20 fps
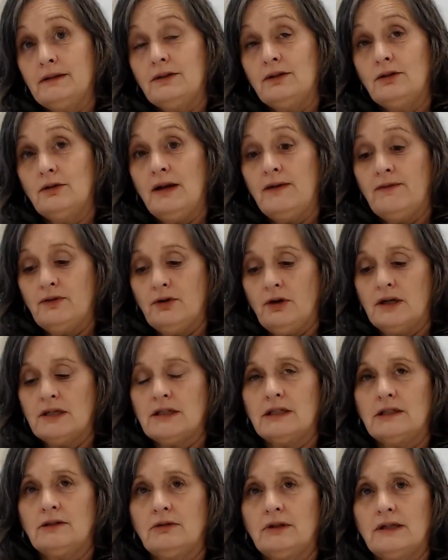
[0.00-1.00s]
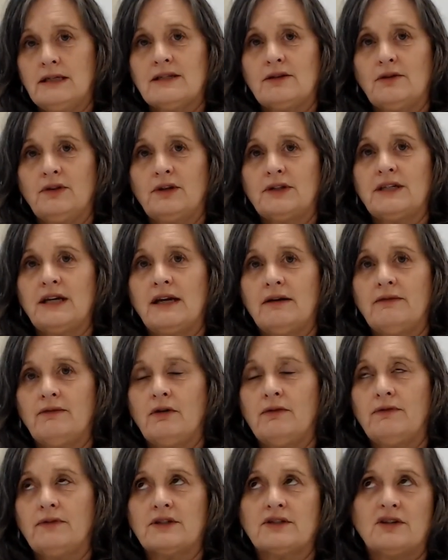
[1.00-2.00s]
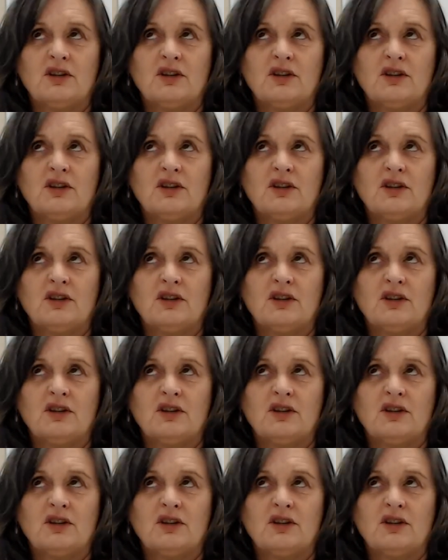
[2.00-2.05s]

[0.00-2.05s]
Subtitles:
you have 19 or less on the day of offer, so